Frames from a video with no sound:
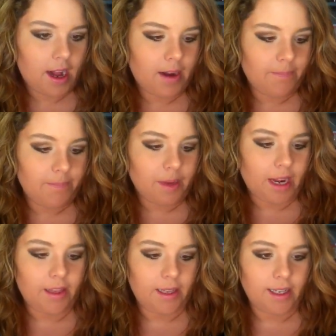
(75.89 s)
Um, but
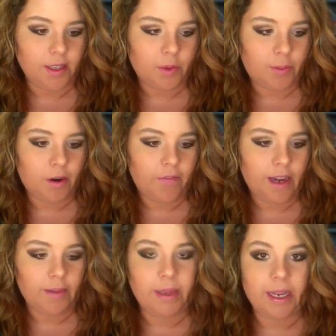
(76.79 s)
I thought these were
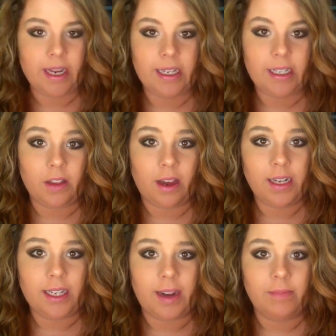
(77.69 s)
perfect because a lot
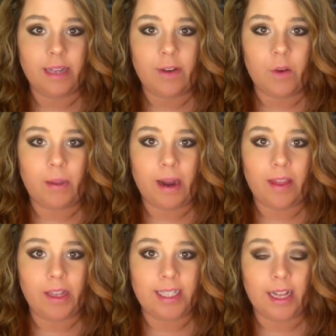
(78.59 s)
of times I will buy
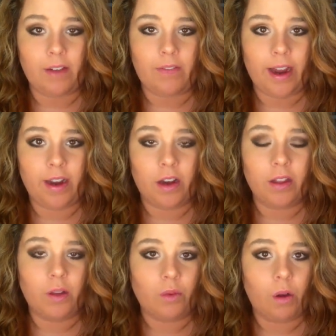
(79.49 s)
the cellophane
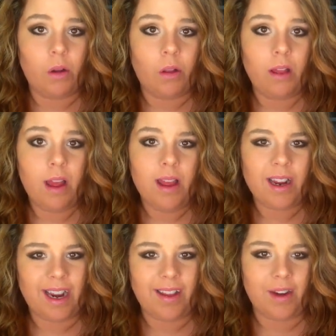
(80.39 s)
on the roll,
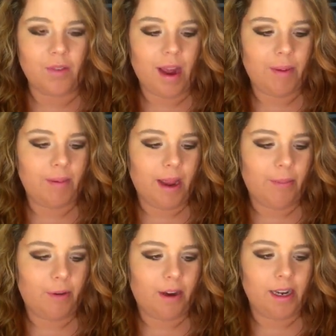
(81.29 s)
kind of like wrapping
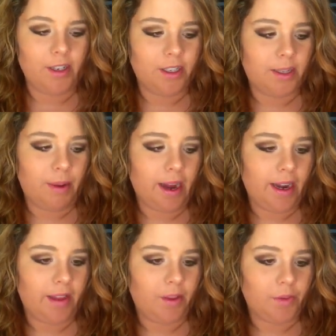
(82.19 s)
paper, and it's just a
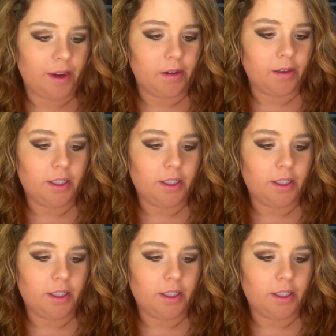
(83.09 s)
pain in the rear.